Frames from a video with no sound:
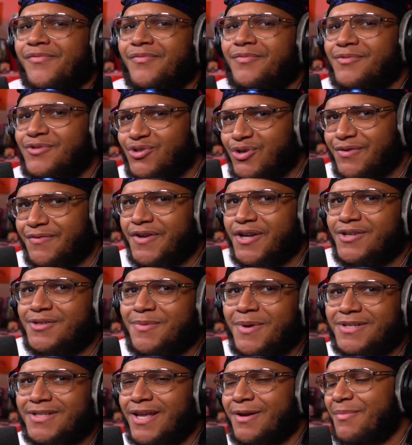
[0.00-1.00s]
Enjoy the video,
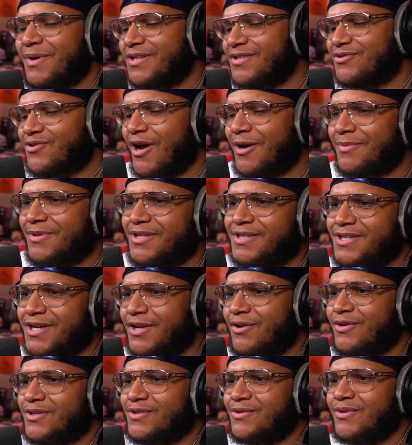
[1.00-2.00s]
smash the like button, subscribe to the
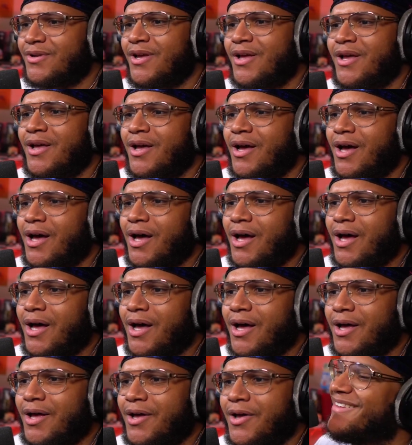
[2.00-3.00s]
channel as
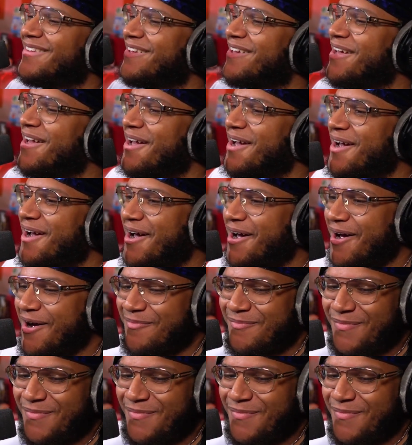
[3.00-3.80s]
I'm